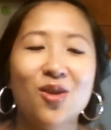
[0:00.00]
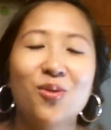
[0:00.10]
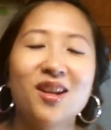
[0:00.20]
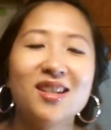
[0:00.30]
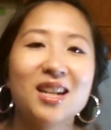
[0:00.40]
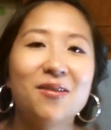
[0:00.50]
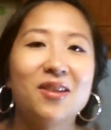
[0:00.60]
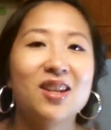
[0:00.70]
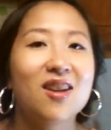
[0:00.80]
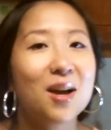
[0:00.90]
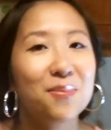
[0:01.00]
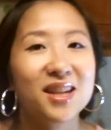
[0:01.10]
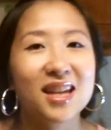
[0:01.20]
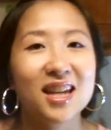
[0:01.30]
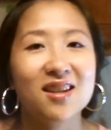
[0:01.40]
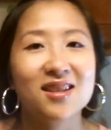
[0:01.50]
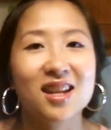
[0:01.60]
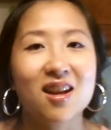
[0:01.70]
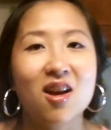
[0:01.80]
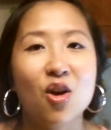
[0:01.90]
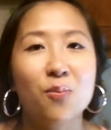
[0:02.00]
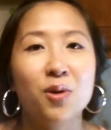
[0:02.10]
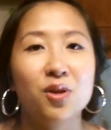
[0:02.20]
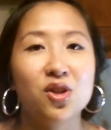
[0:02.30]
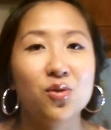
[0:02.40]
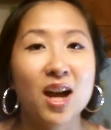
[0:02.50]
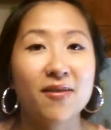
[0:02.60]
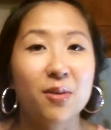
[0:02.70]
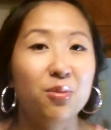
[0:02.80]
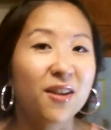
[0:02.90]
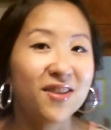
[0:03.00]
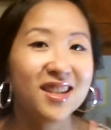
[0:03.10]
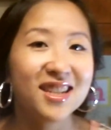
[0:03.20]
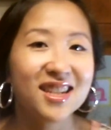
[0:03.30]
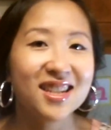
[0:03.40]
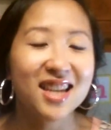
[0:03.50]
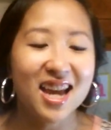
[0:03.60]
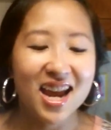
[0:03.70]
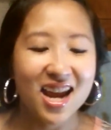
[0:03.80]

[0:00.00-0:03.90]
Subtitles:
we are definitely not picky eaters at all, but we do have our preferences.